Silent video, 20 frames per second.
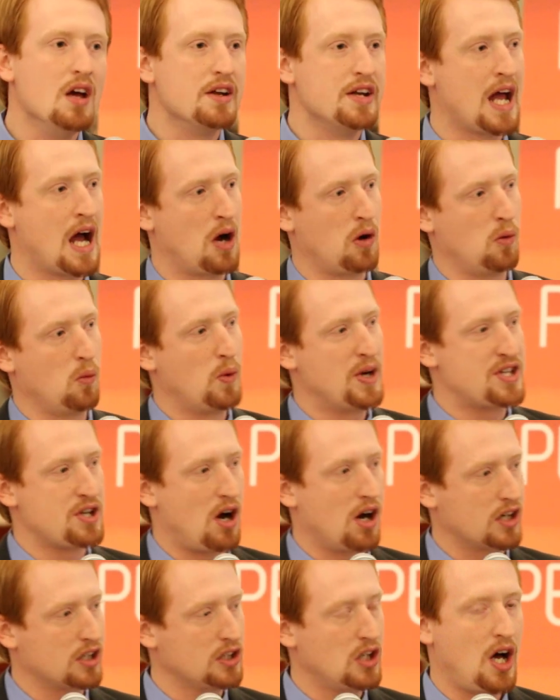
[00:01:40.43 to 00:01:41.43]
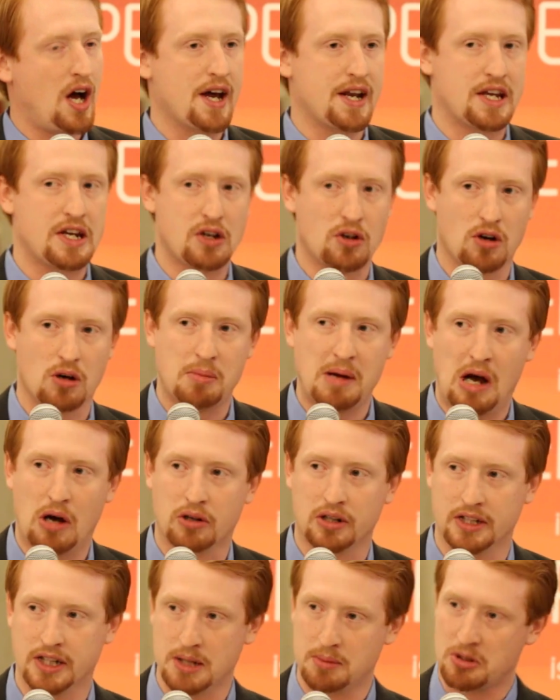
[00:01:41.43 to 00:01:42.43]
Now, we talk a lot here
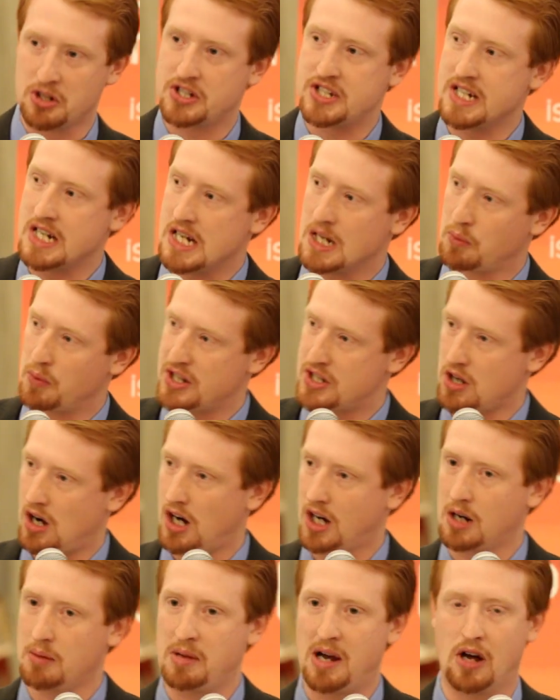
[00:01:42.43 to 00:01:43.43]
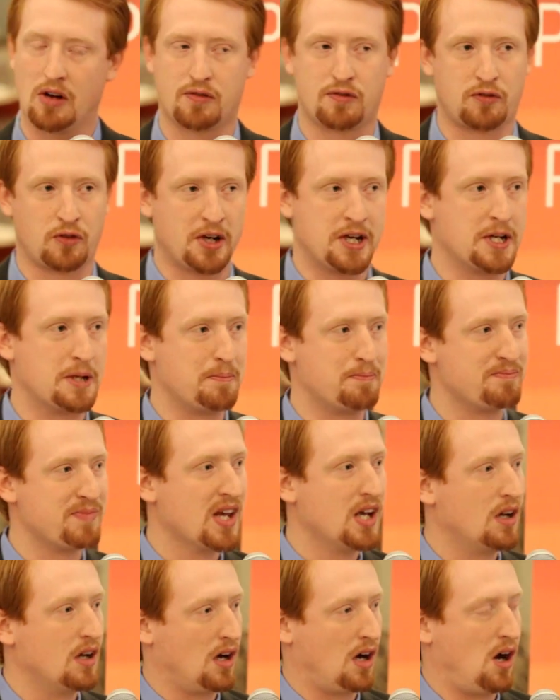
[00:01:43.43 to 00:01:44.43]
about liberty and we talk about freedom.
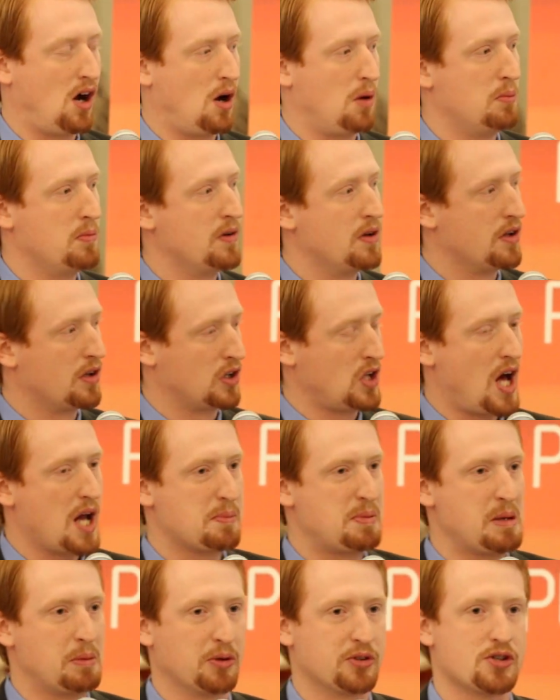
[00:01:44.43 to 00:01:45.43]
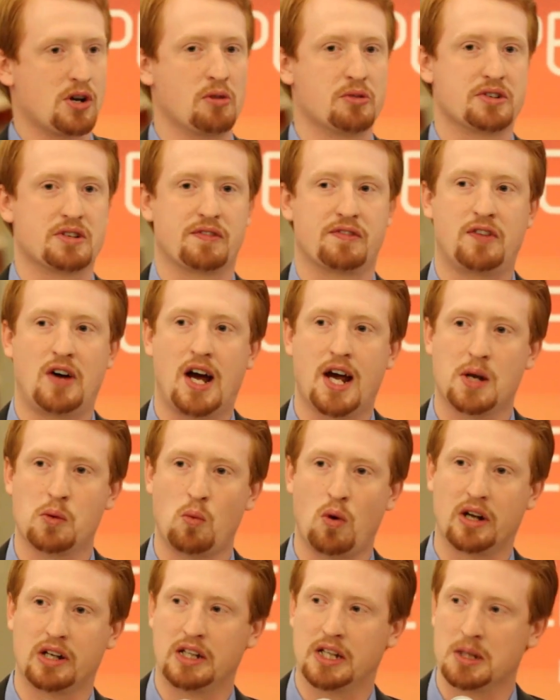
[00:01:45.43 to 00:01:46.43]
A lot of people don't define
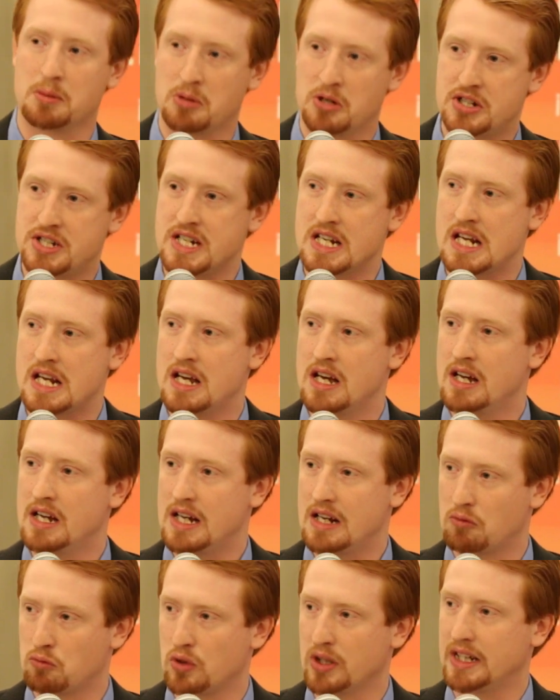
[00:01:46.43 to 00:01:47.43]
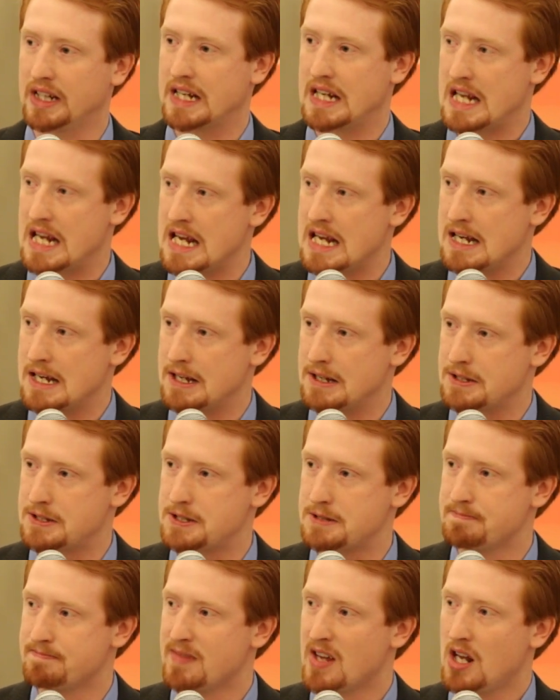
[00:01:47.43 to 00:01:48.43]
what liberty really
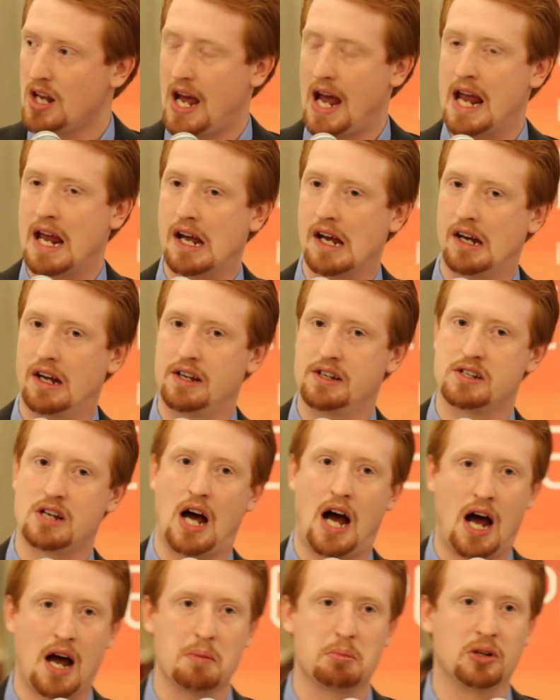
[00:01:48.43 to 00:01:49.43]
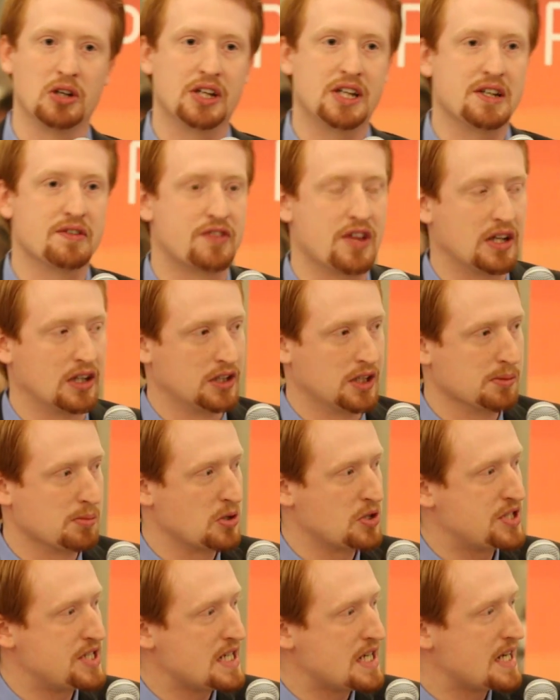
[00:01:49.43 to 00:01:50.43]
is. And I believe that
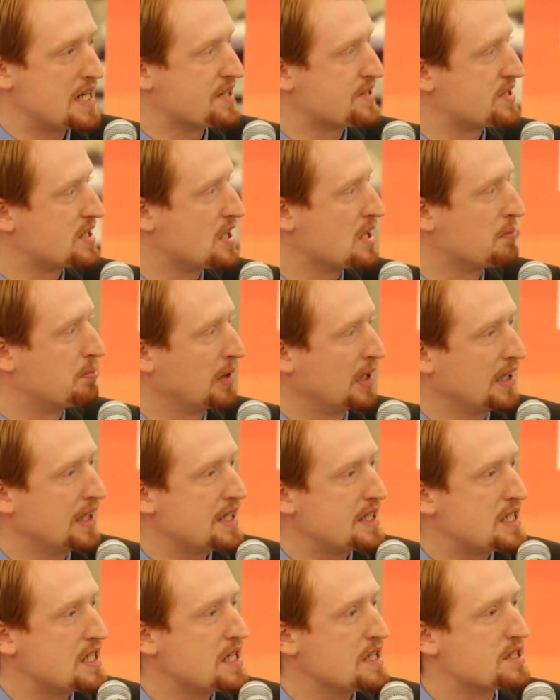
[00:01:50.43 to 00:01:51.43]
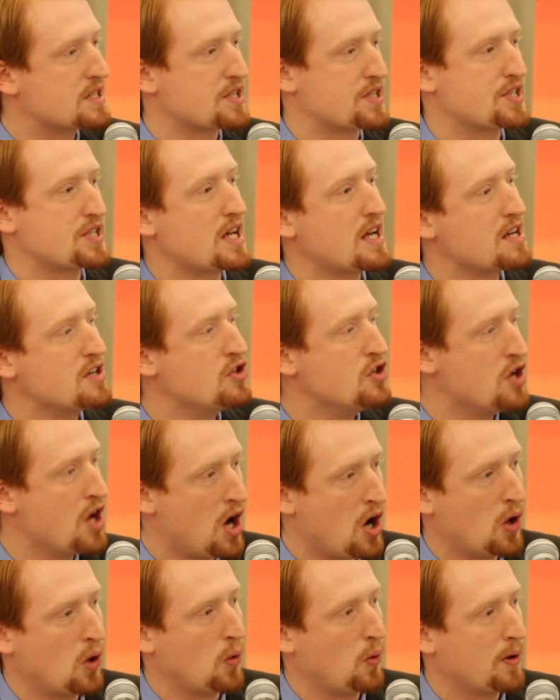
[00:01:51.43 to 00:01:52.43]
liberty is the ability to say
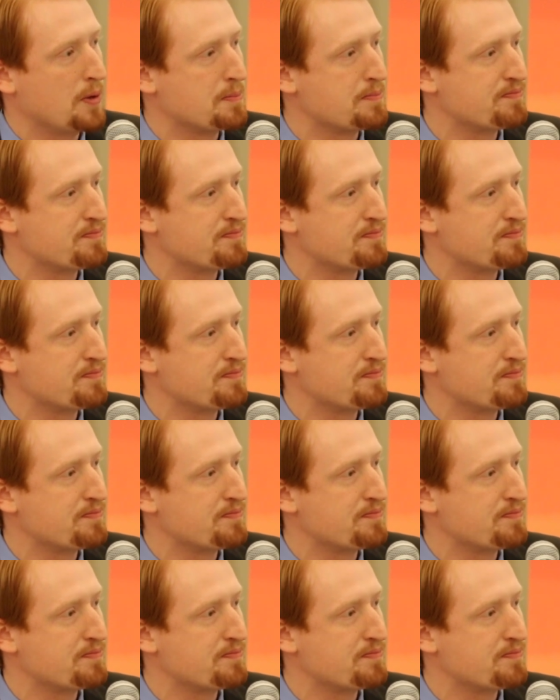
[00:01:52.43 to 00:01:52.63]
no.